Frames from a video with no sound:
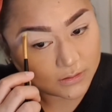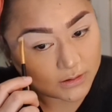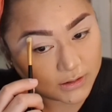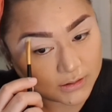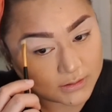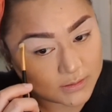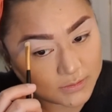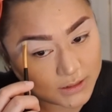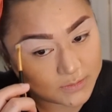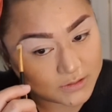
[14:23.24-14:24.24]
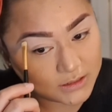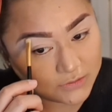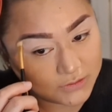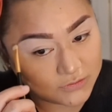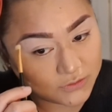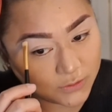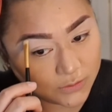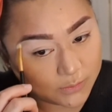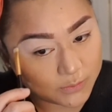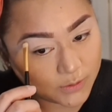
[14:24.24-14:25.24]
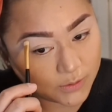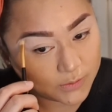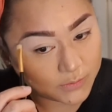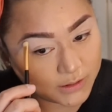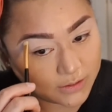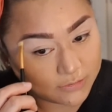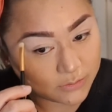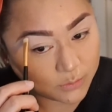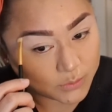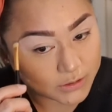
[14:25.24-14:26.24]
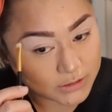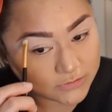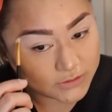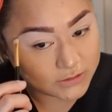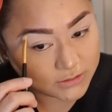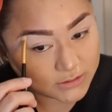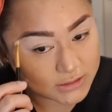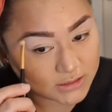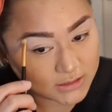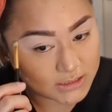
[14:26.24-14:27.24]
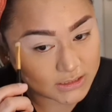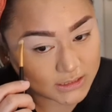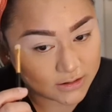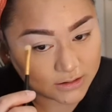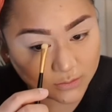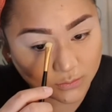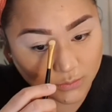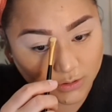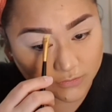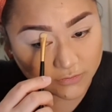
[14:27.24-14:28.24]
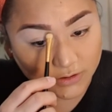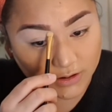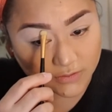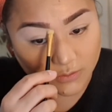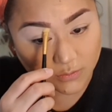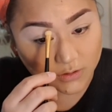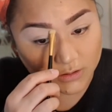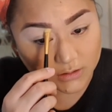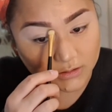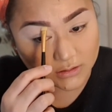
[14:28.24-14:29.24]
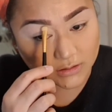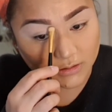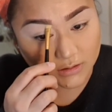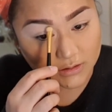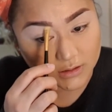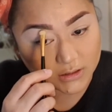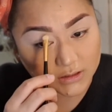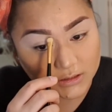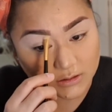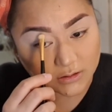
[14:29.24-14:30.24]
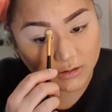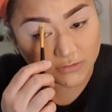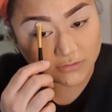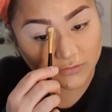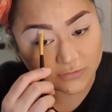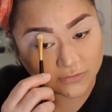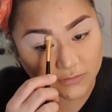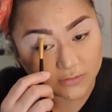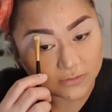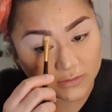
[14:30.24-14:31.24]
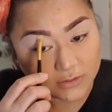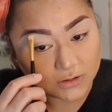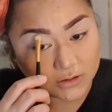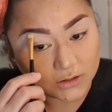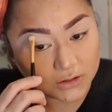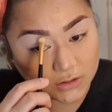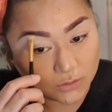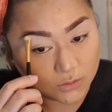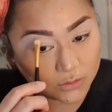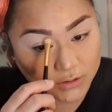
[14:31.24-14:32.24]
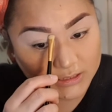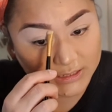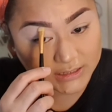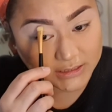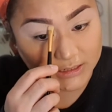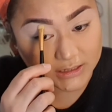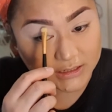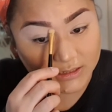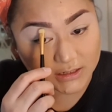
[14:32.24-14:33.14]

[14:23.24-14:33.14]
And sometimes even if you're a pro, whatever works for you doesn't necessarily work for everyone. So if your technique